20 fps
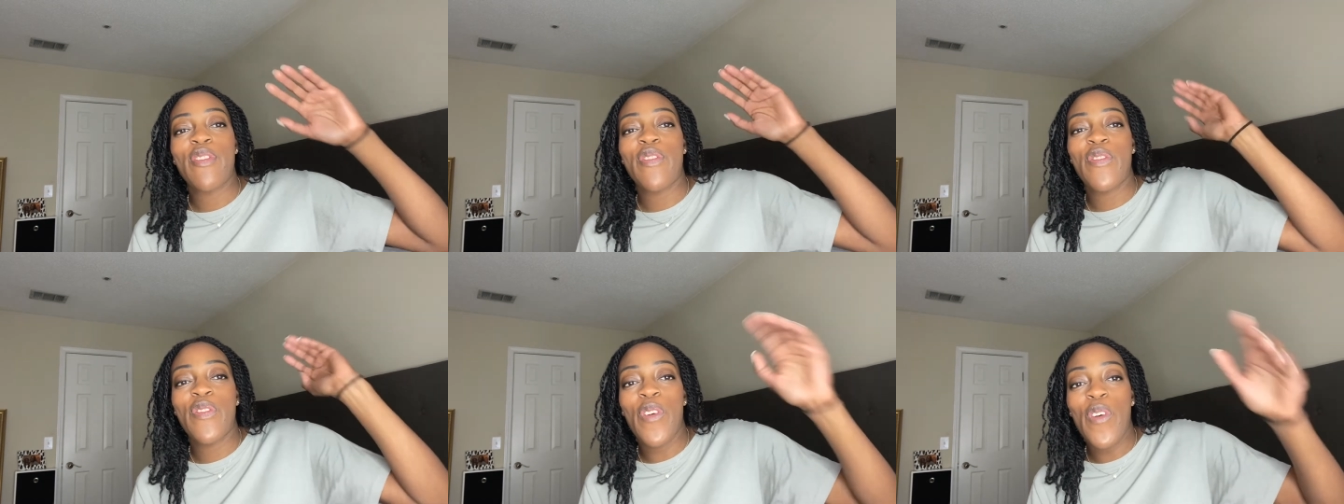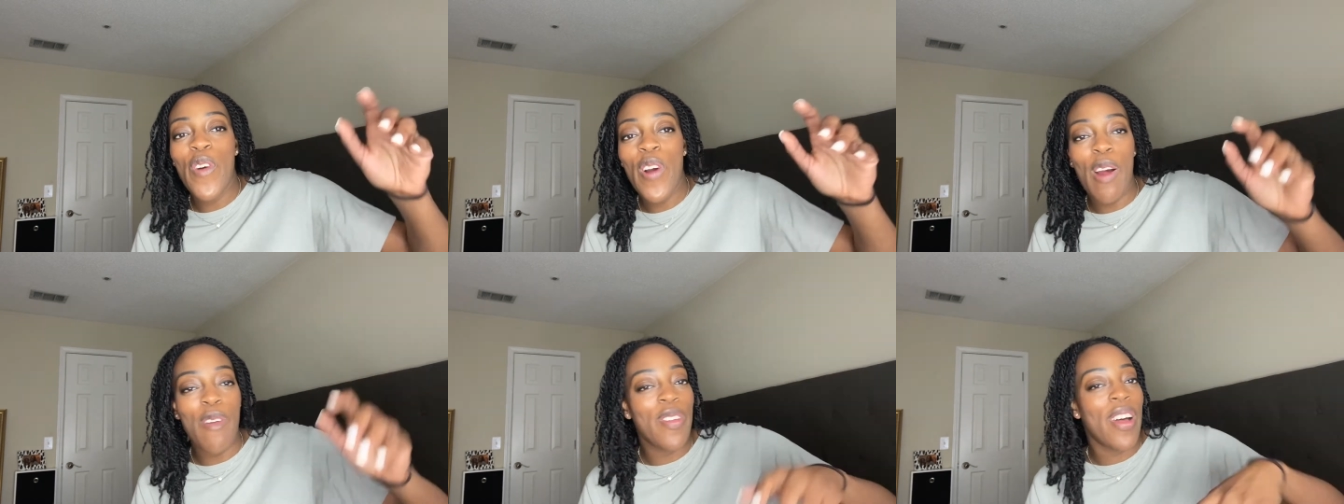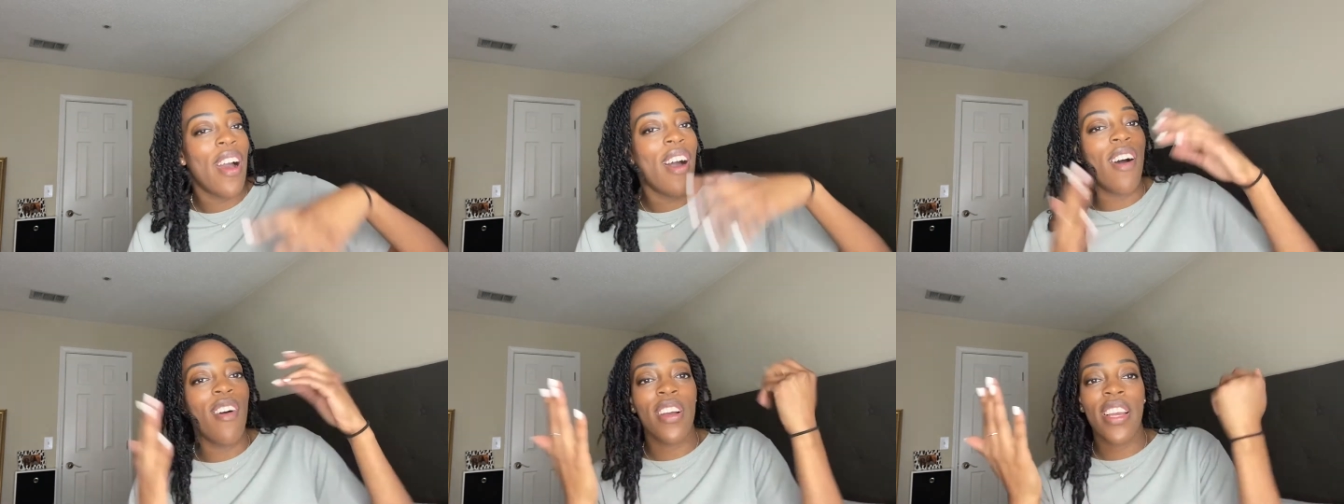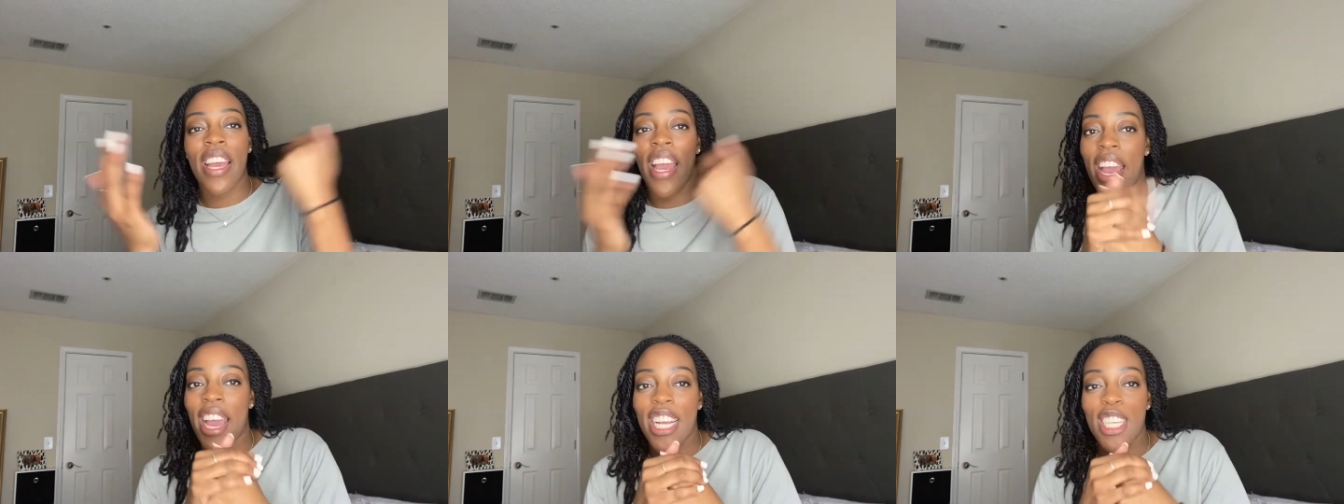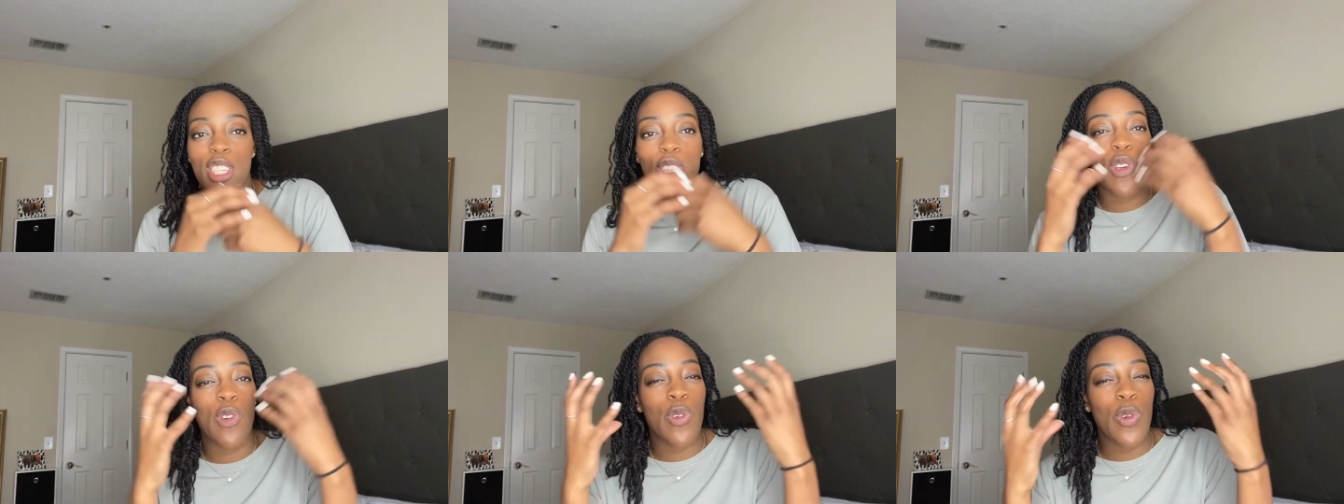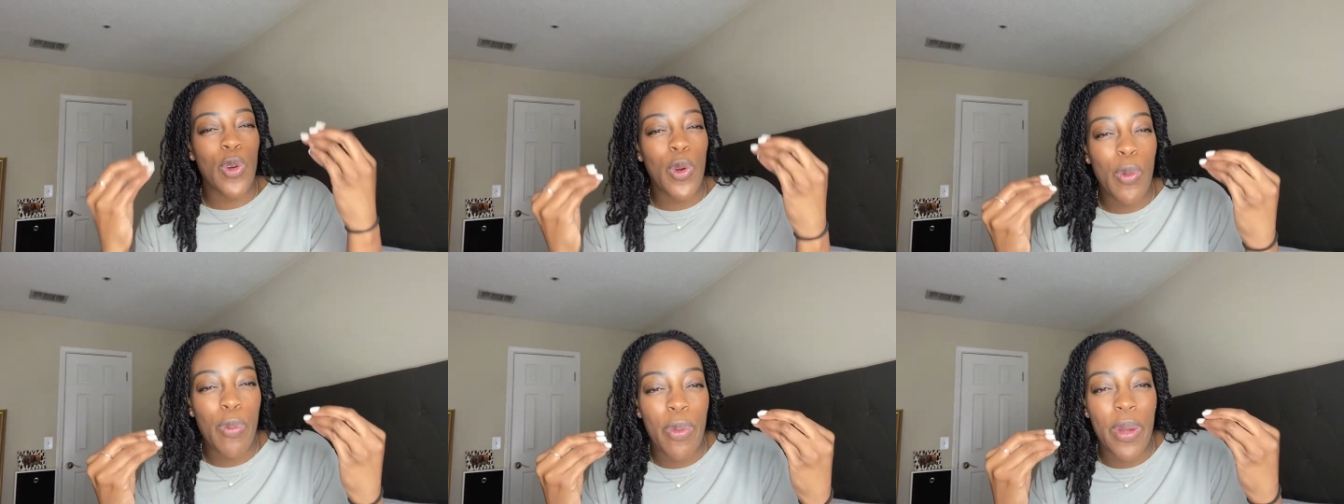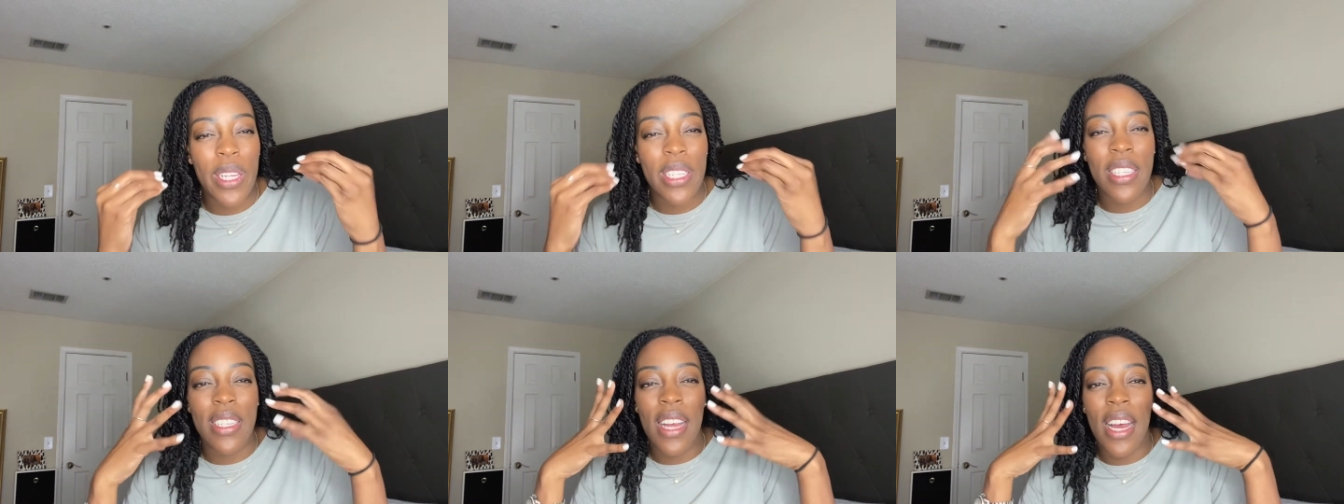Four, I'm like, okay, it's group.
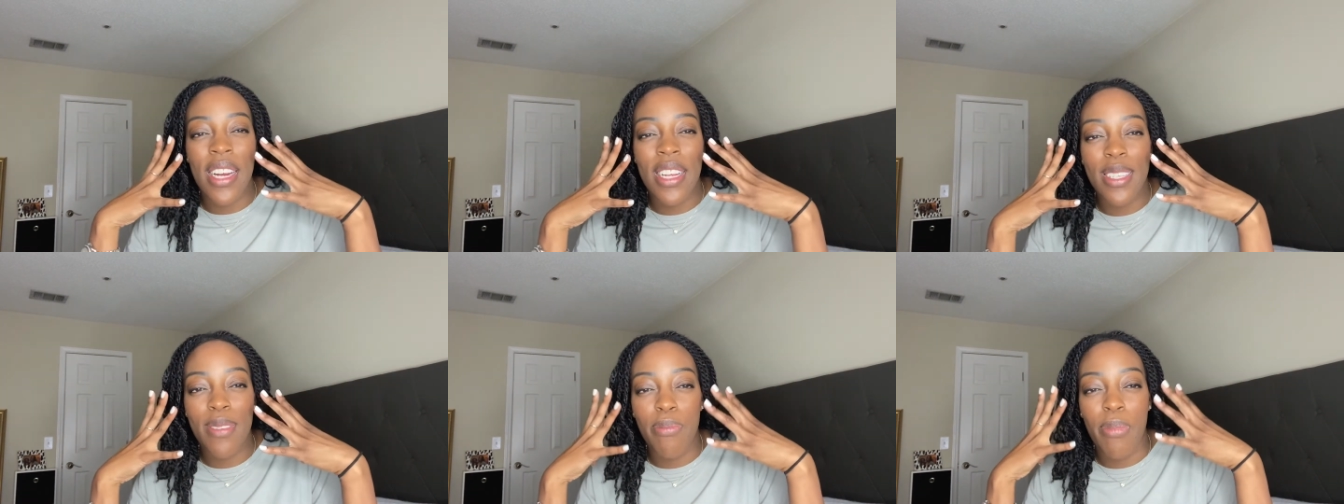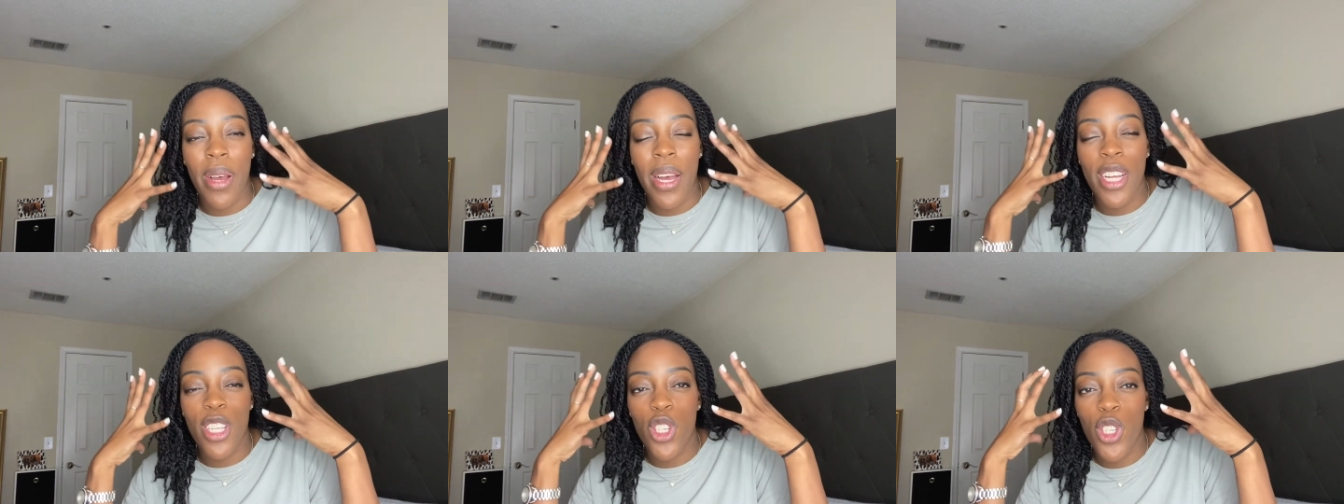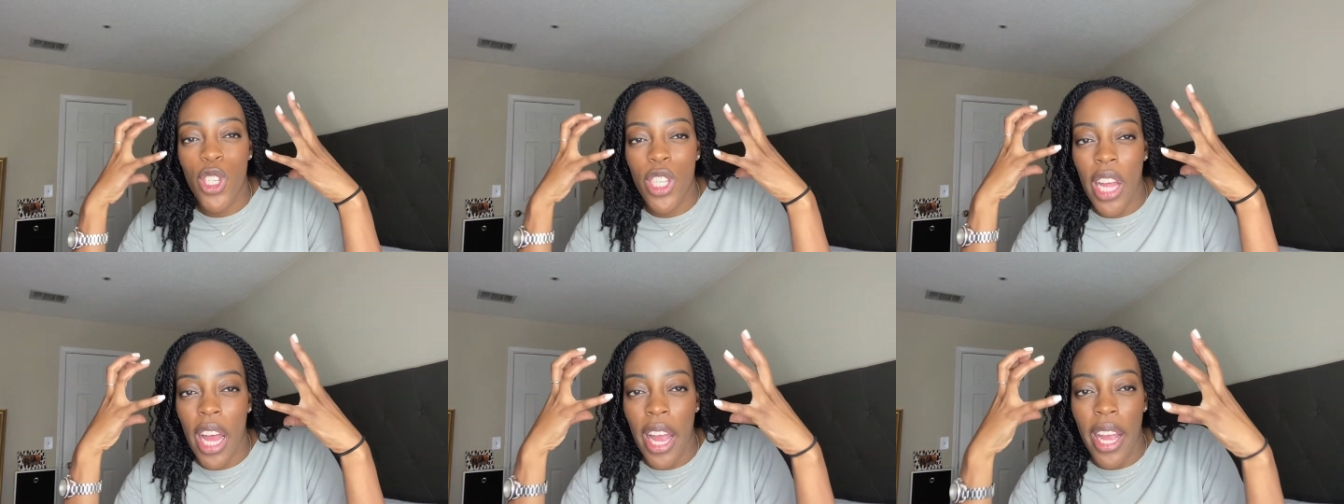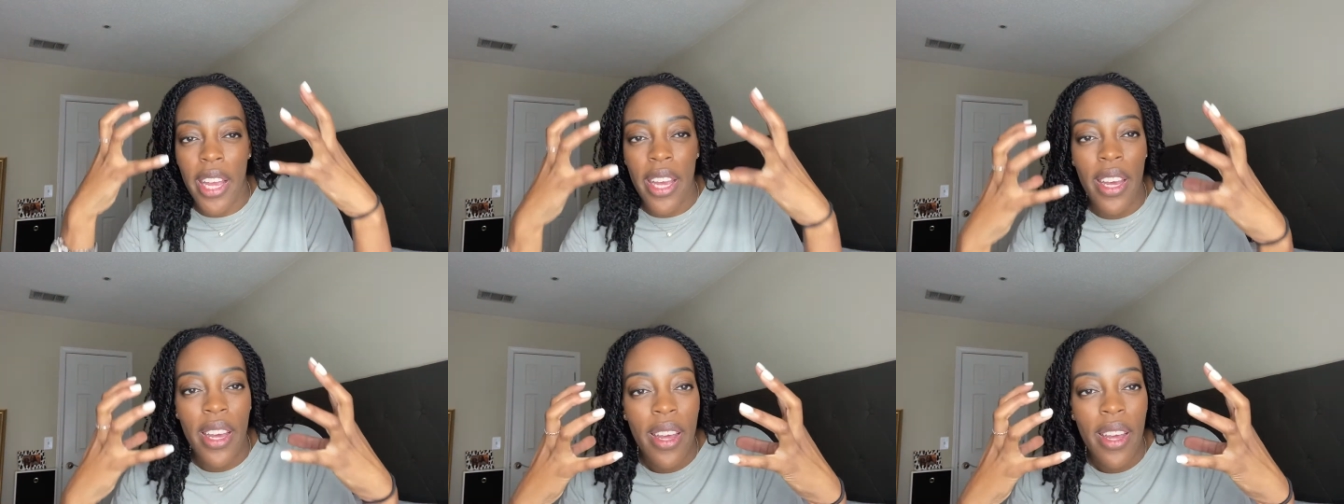It's not as much like